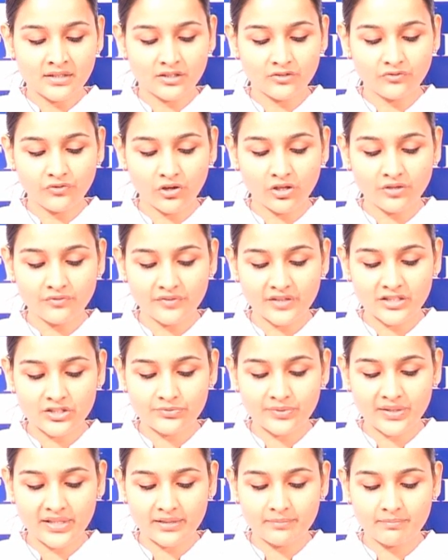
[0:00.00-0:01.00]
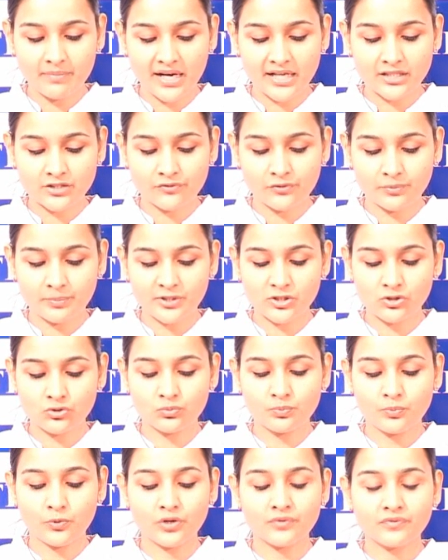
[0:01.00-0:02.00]
The foreign funds were net buyers of Rs.
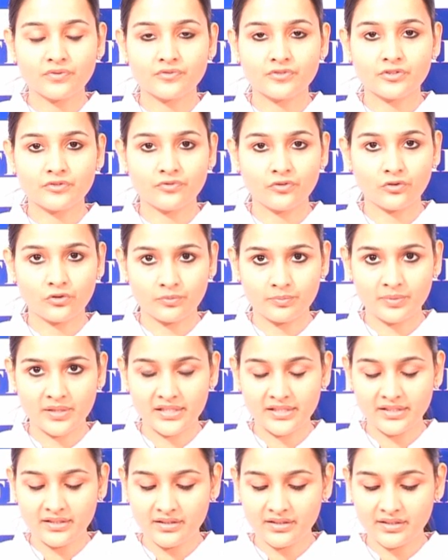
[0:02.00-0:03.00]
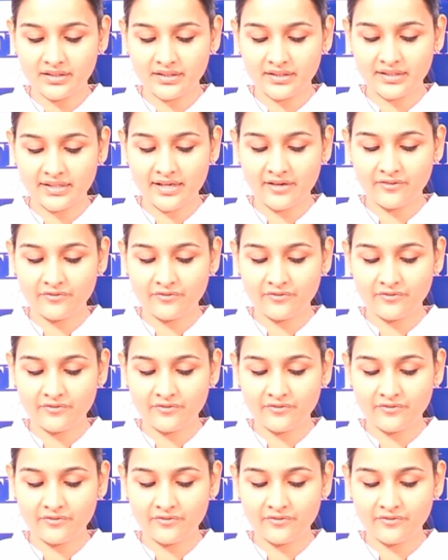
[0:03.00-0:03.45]
2.54 billion in the